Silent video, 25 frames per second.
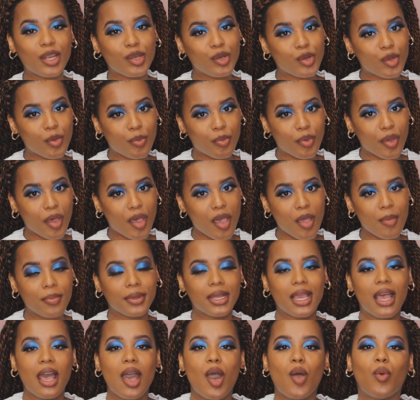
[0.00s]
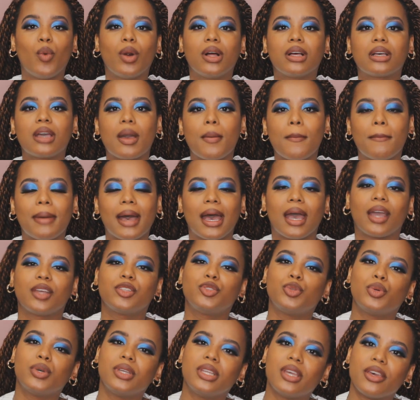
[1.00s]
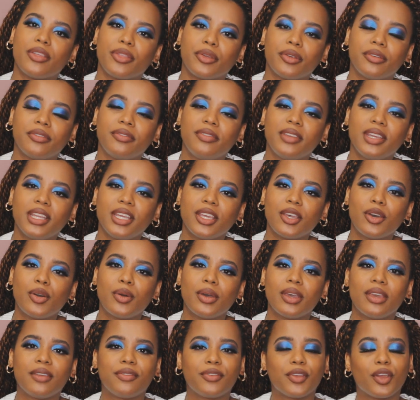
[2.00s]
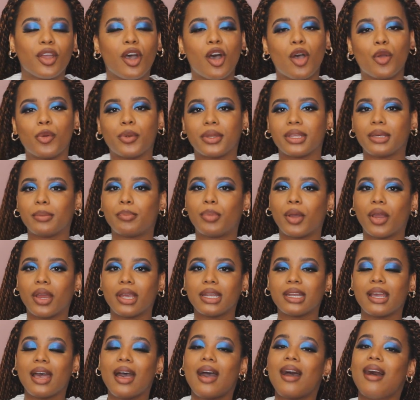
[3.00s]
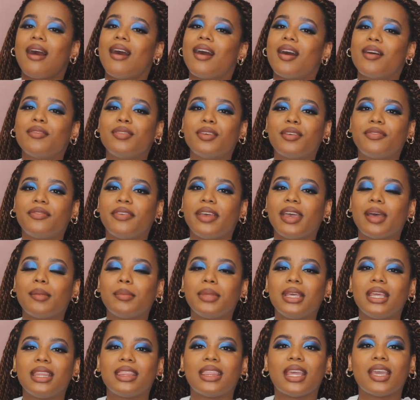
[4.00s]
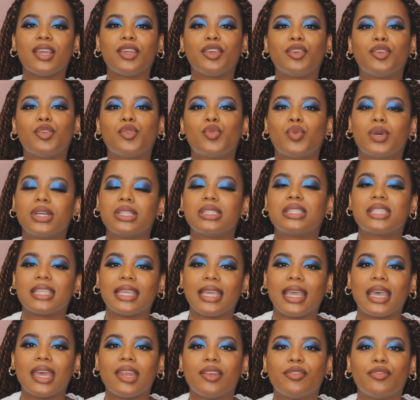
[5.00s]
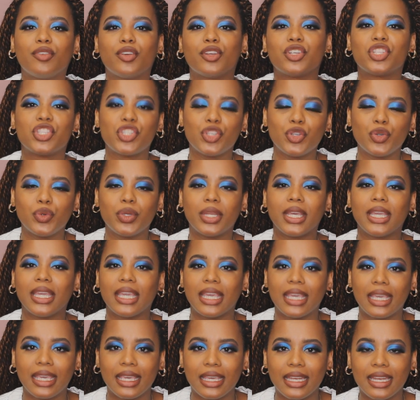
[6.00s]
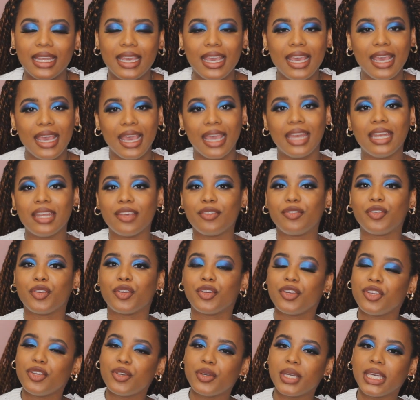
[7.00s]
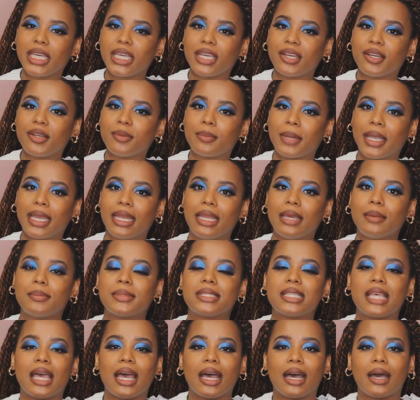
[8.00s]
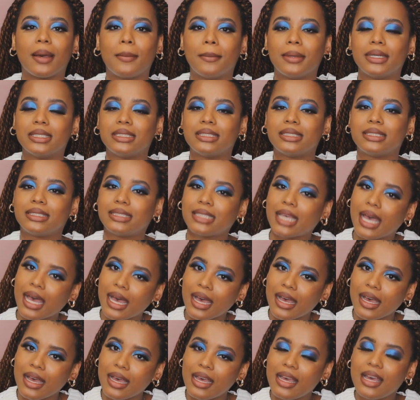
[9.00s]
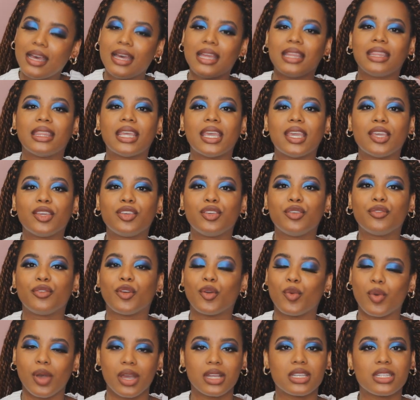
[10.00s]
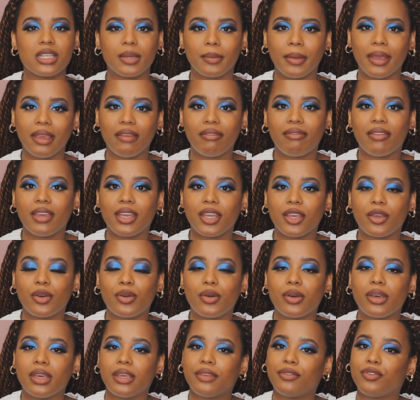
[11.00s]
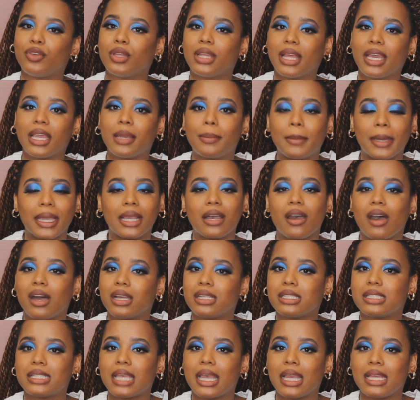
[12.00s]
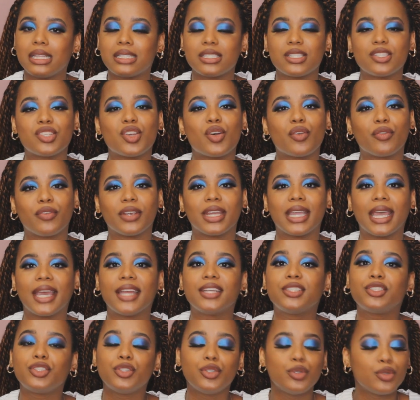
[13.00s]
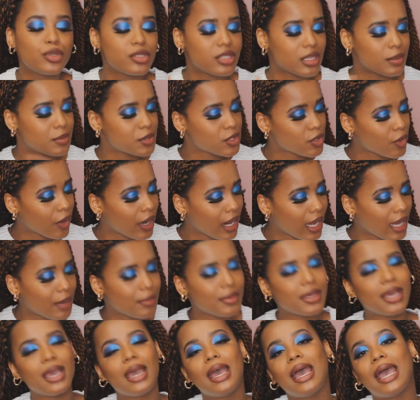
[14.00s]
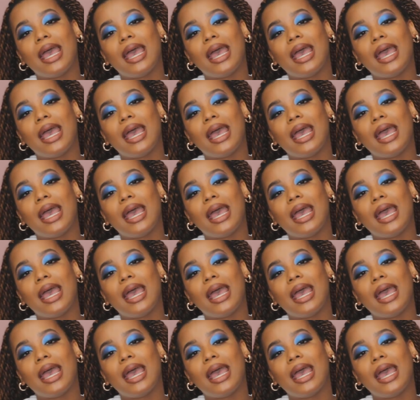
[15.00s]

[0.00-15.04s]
Salut le peuple! Welcome back to another video. If you're already part of the family, thank you once again for tuning in. And if you're new here, my name's Hermantha. Thank you for watching my video. If you like my content, don't forget to subscribe